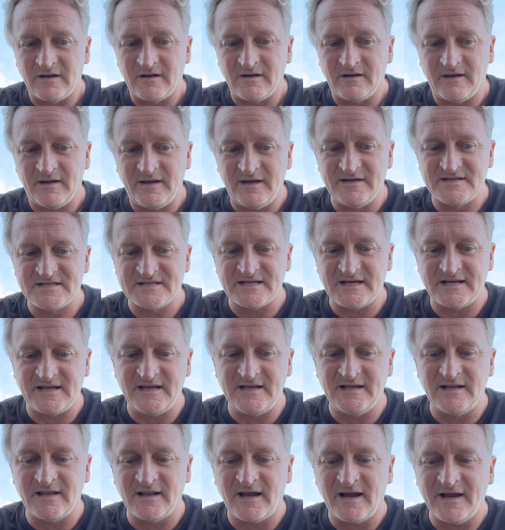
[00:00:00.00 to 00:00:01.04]
he said
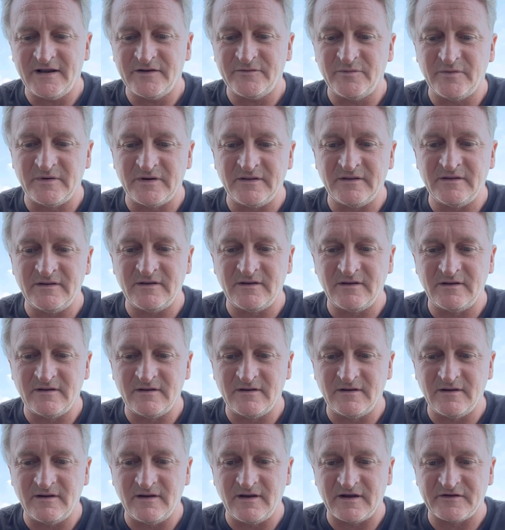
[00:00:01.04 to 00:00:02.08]
he liked when
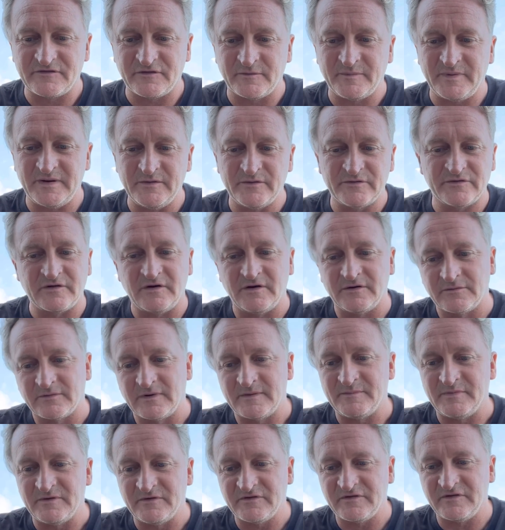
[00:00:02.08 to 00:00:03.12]
XRP was called
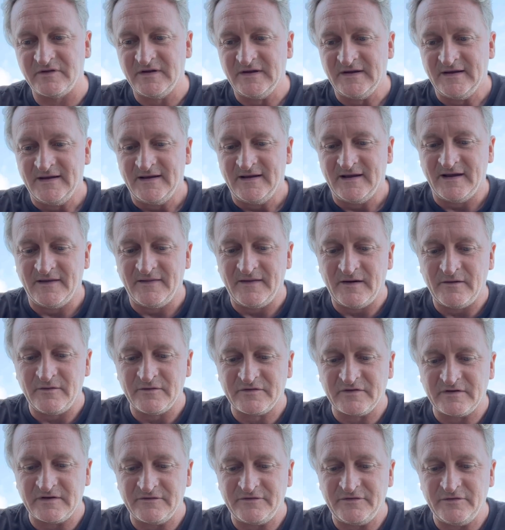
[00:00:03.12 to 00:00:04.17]
Ripples, and that
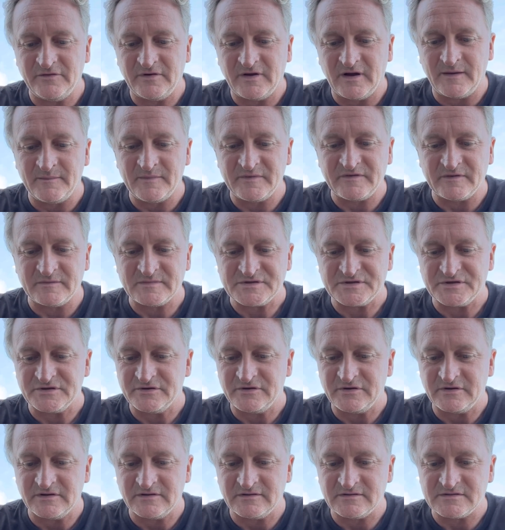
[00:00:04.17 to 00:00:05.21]
was in a few comments. I'm sure
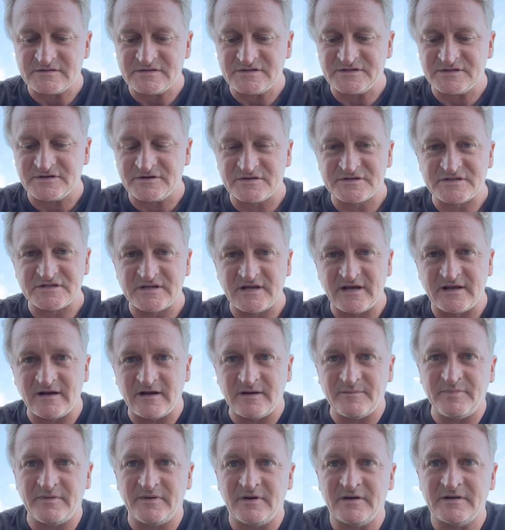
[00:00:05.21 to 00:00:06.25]
you can search that
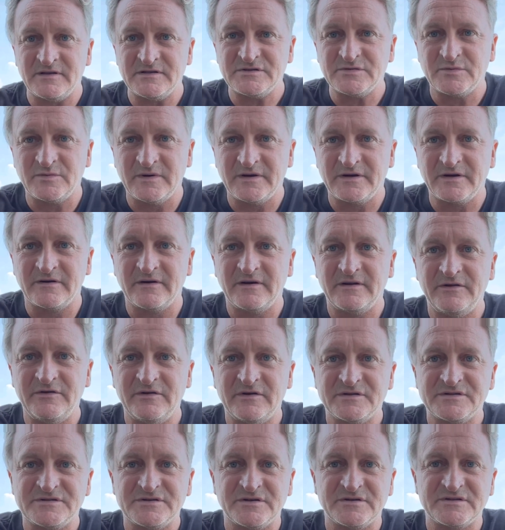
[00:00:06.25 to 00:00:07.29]
up on Twitter, and you
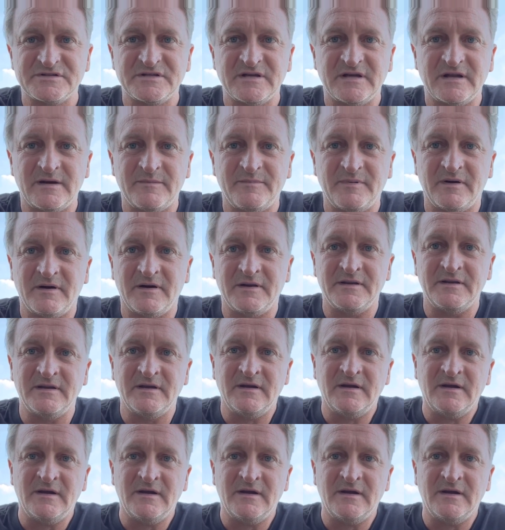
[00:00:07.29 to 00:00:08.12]
can search that up on